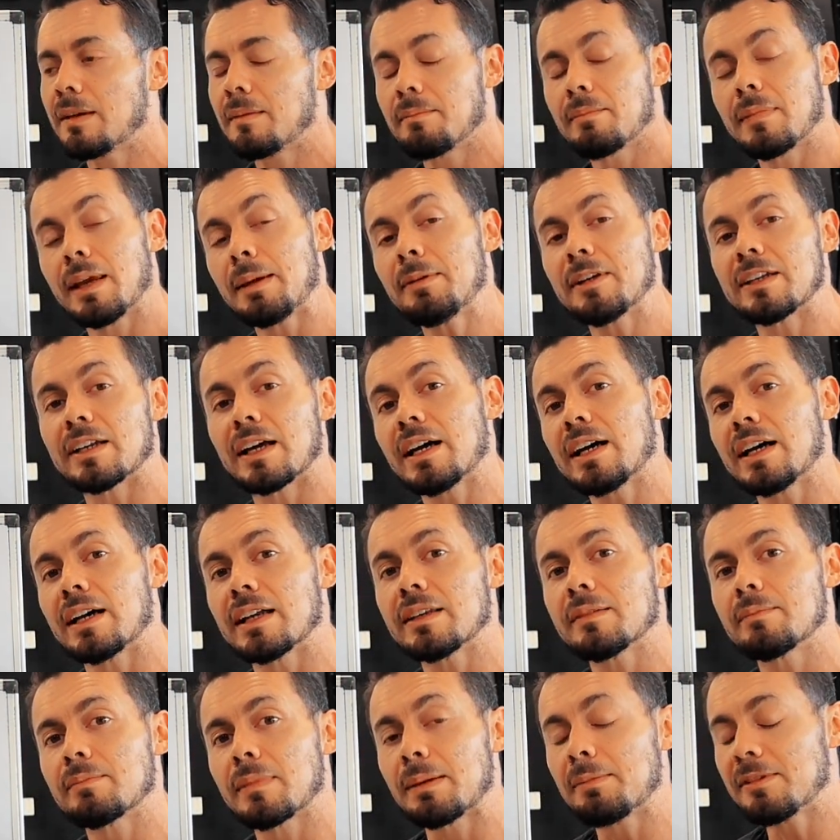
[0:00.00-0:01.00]
Maybe not.
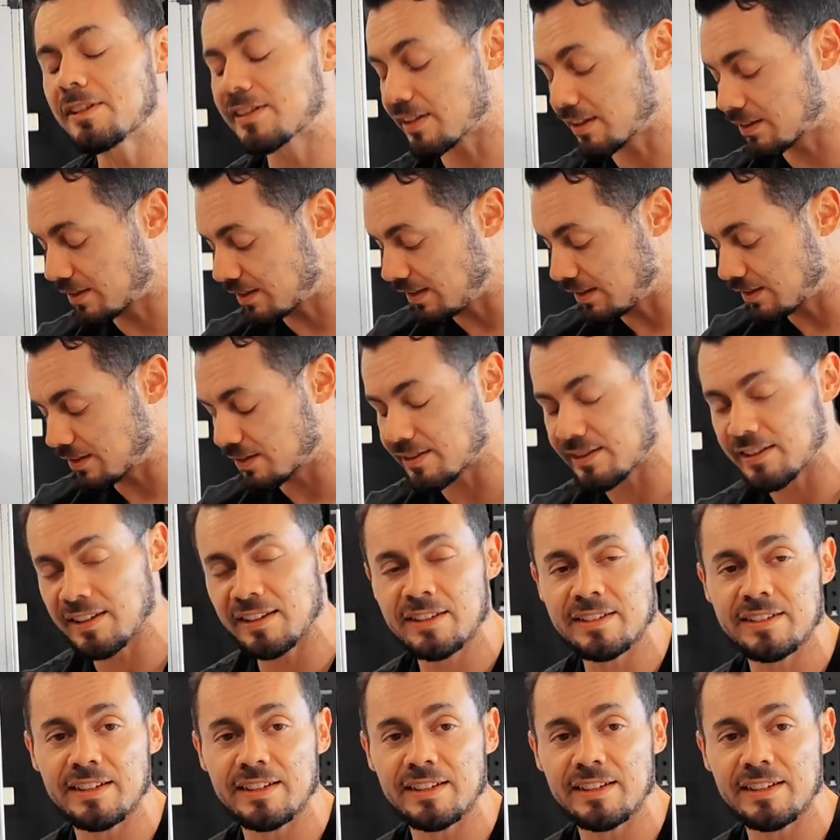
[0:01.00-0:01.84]
Maybe 16 st